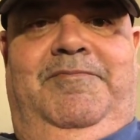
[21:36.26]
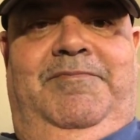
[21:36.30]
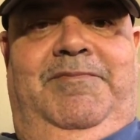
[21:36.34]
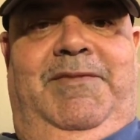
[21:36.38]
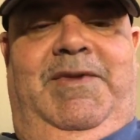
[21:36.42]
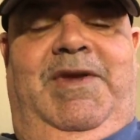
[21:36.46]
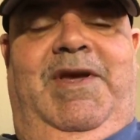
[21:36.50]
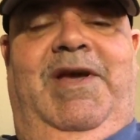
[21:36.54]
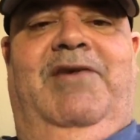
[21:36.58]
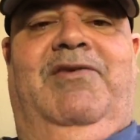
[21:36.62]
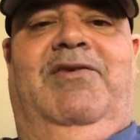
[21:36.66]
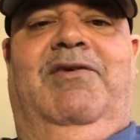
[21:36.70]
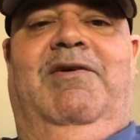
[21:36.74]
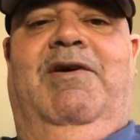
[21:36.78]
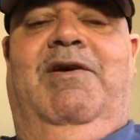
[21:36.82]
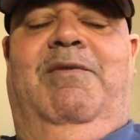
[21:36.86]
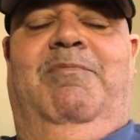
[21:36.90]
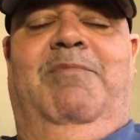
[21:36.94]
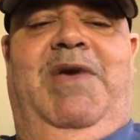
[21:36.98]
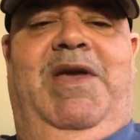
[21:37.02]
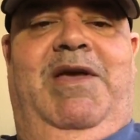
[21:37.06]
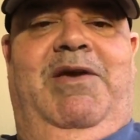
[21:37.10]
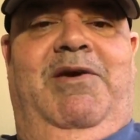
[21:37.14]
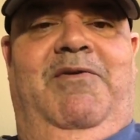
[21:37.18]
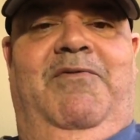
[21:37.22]
Yes, I'm going to
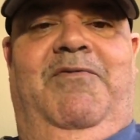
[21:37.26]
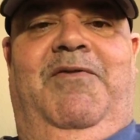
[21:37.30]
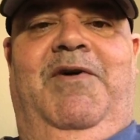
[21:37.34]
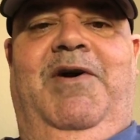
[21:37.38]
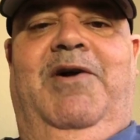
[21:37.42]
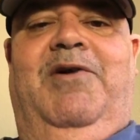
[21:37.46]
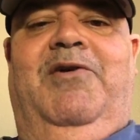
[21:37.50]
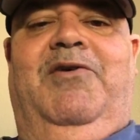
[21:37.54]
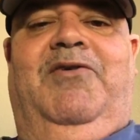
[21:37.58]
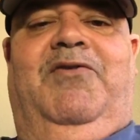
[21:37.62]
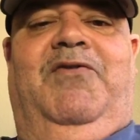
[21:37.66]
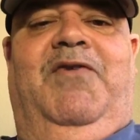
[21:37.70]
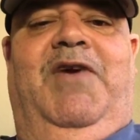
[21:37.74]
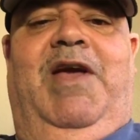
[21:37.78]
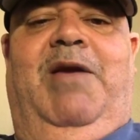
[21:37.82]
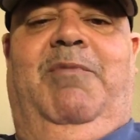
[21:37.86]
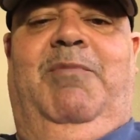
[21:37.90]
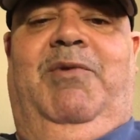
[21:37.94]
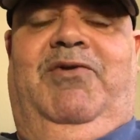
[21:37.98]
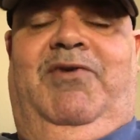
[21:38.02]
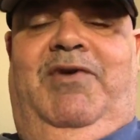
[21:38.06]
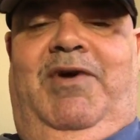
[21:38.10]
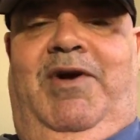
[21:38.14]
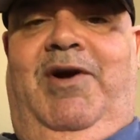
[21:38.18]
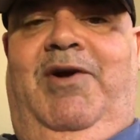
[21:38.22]
make you fuckers famous.
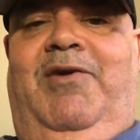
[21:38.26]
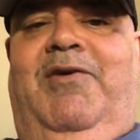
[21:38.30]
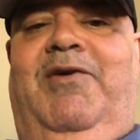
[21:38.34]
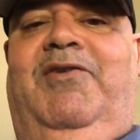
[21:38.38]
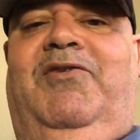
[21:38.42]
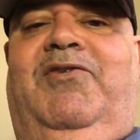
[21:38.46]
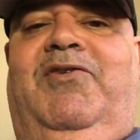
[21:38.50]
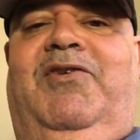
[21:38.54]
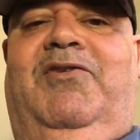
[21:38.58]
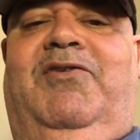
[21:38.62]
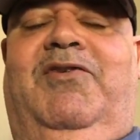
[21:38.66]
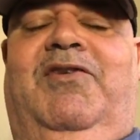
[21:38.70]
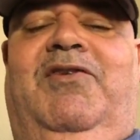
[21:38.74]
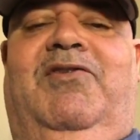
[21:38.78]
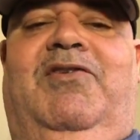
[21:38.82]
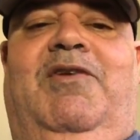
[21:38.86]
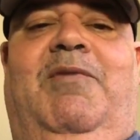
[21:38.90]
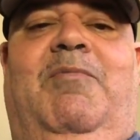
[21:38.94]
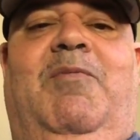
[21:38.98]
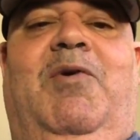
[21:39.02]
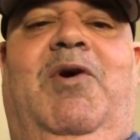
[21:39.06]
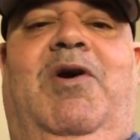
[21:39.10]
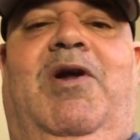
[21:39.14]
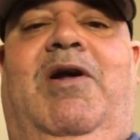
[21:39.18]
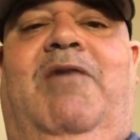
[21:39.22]
160
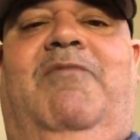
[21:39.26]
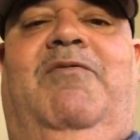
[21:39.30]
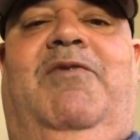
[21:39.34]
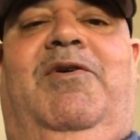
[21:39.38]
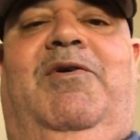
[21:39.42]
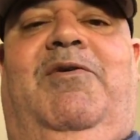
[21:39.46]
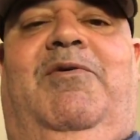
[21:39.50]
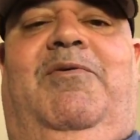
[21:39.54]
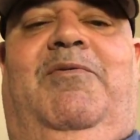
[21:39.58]
some odd of you.